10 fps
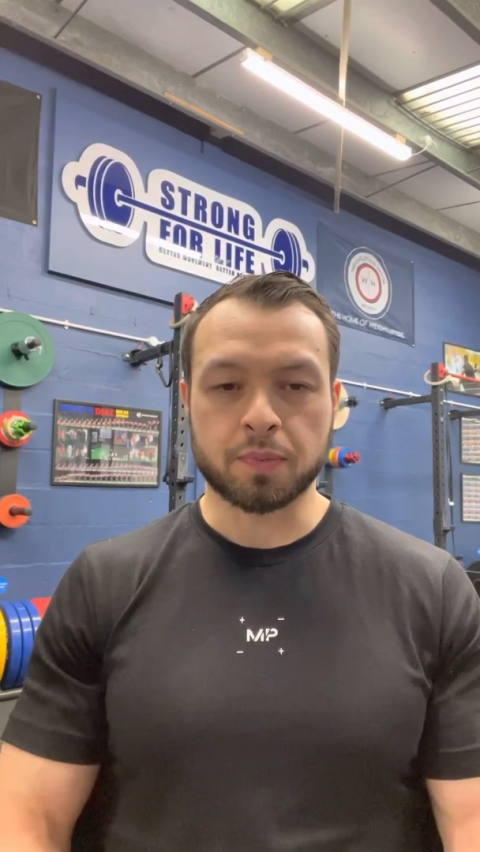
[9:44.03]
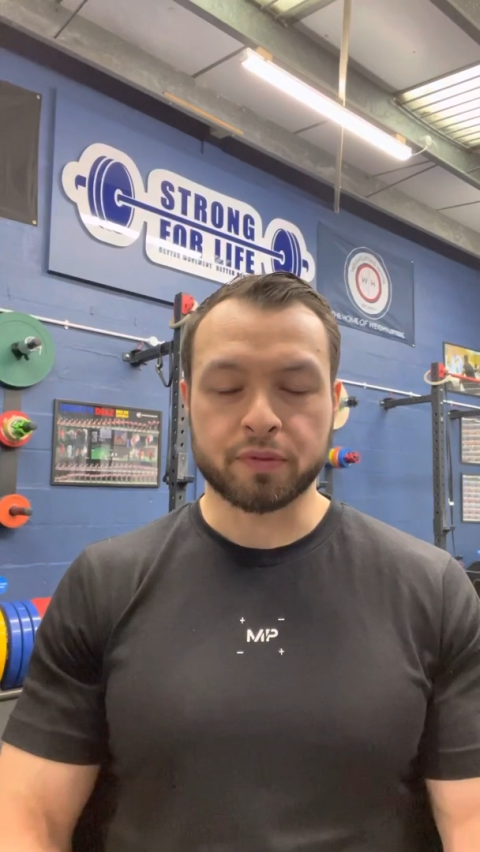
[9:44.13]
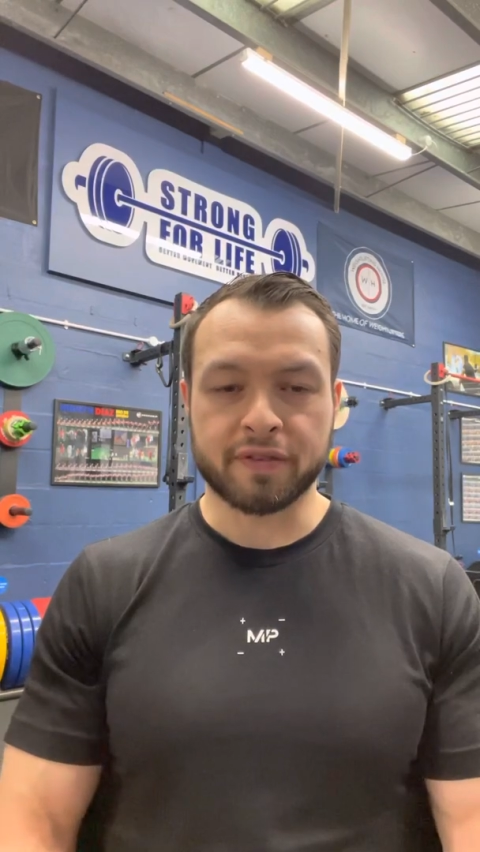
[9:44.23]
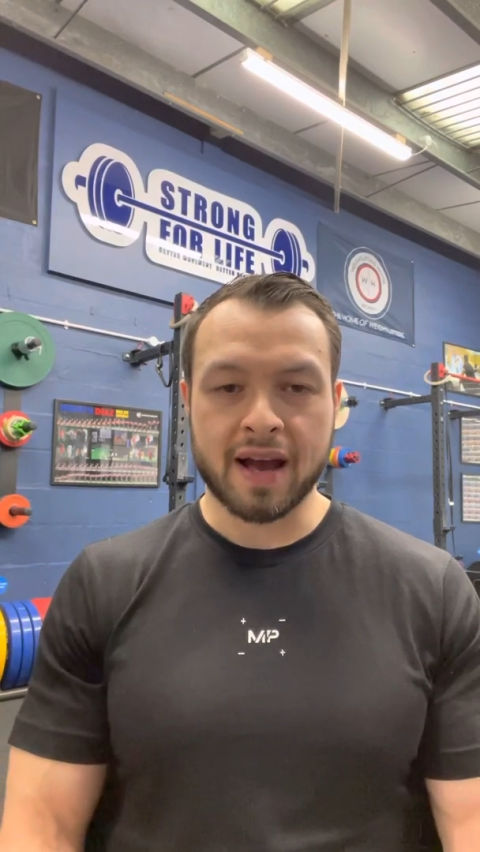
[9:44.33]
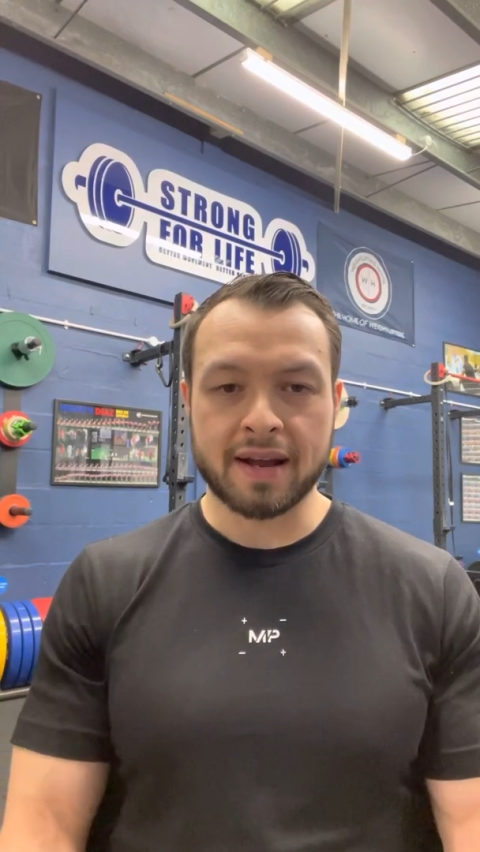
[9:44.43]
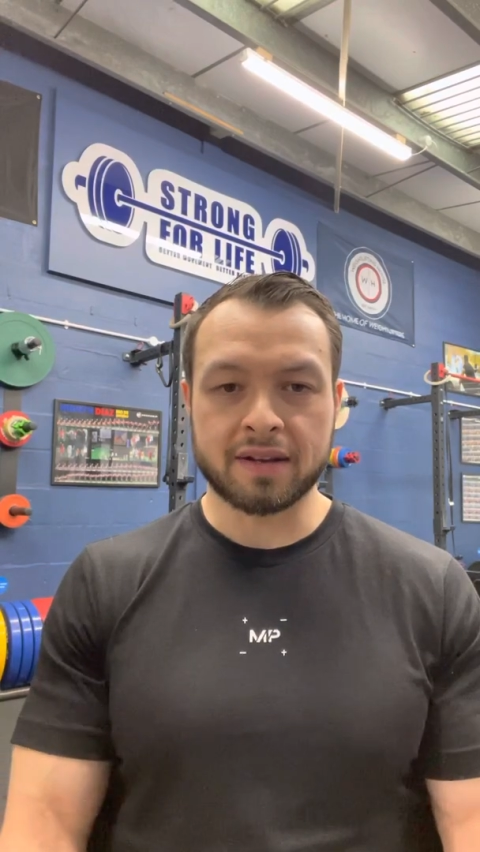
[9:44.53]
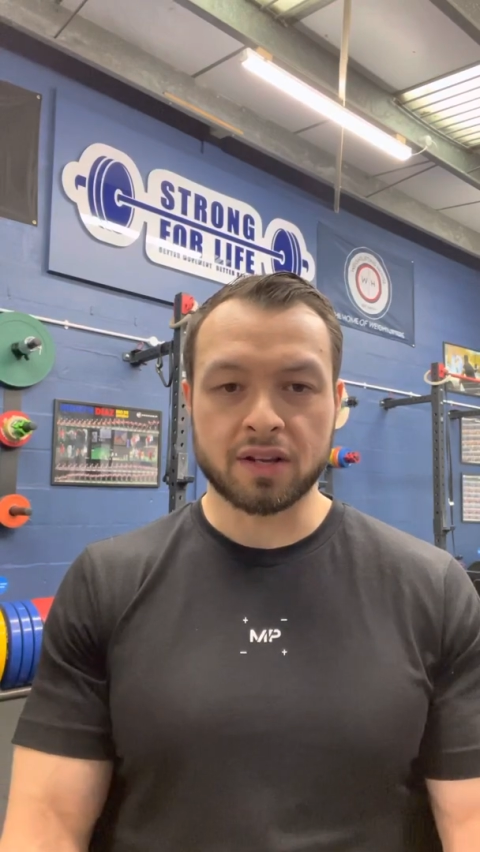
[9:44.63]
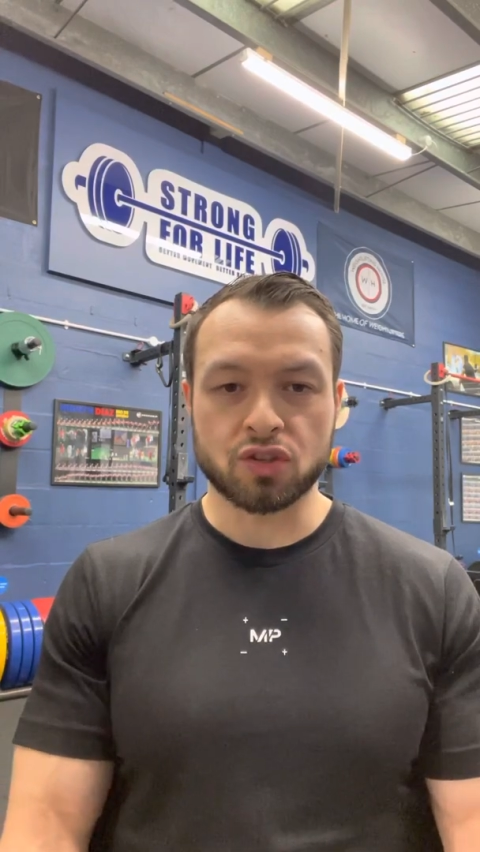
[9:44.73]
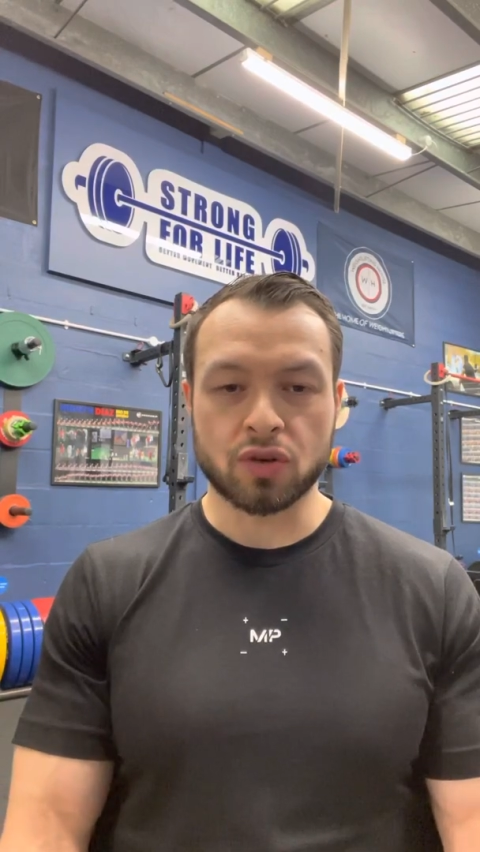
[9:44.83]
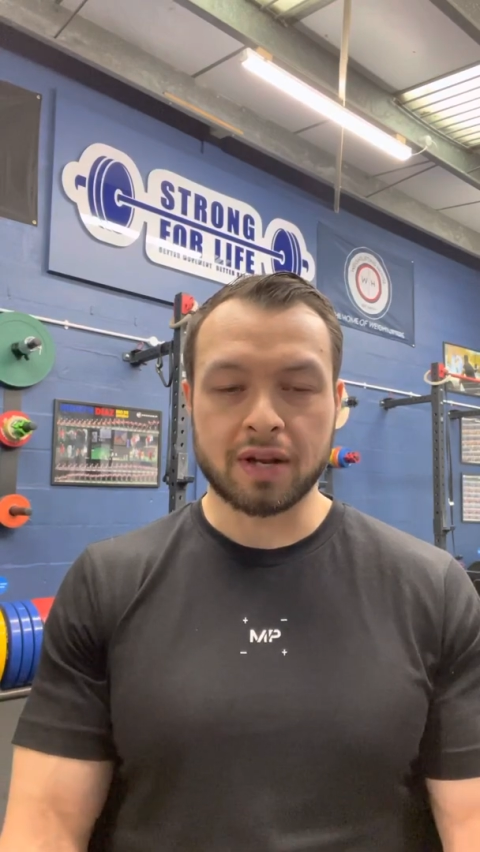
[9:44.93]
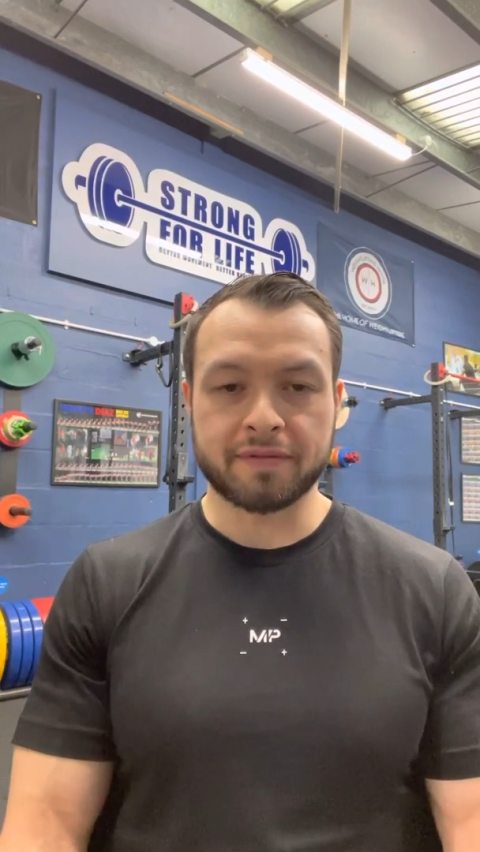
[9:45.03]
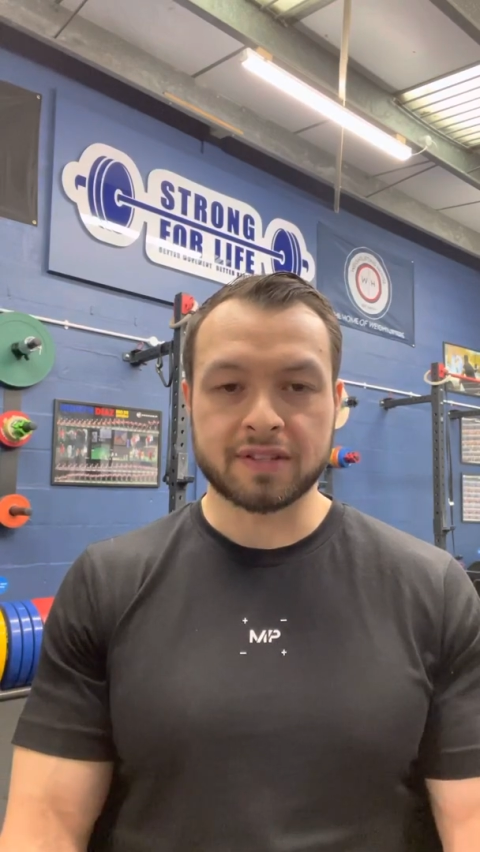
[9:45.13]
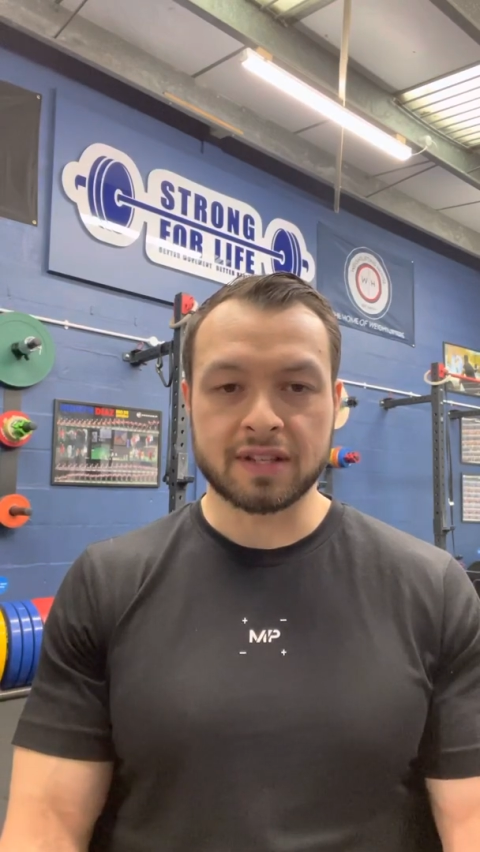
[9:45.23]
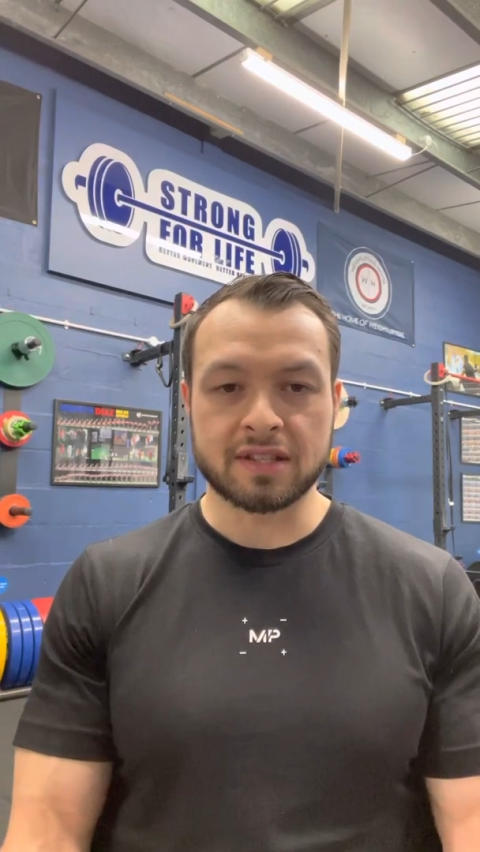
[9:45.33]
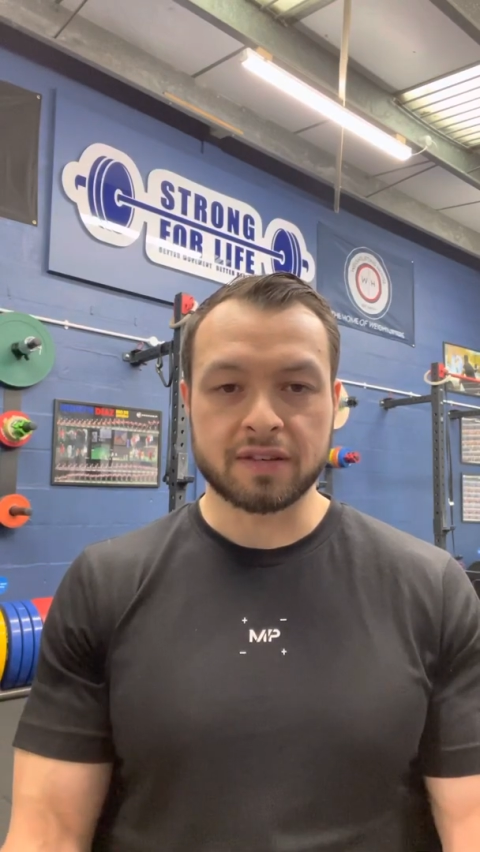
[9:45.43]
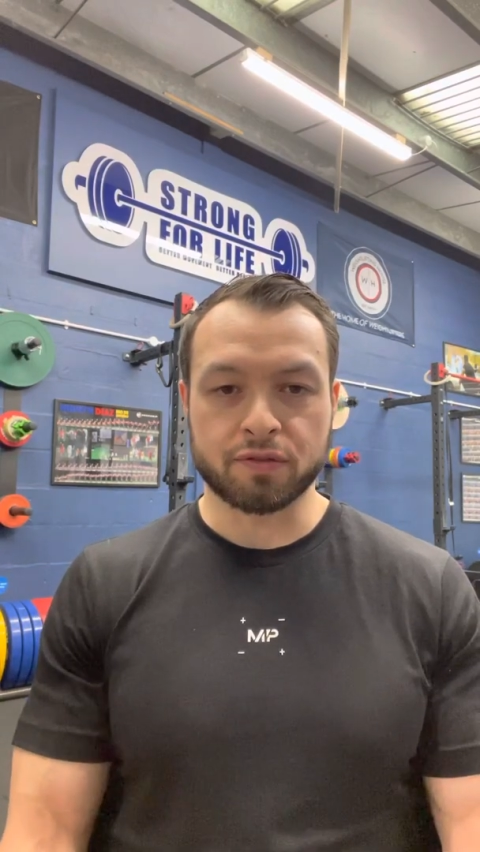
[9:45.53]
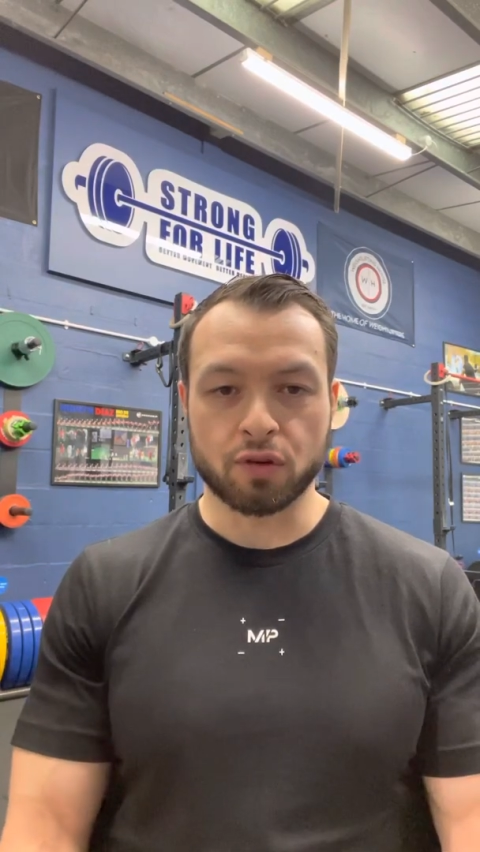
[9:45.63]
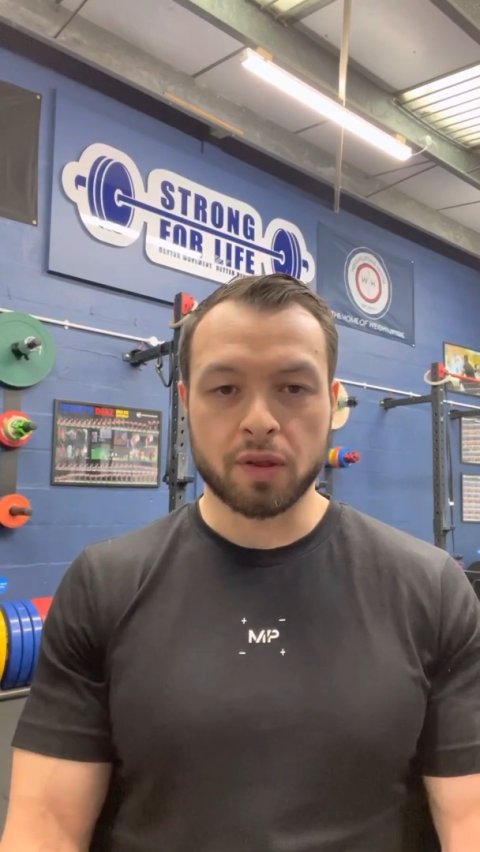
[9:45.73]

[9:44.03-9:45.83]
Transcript: provide a training facility for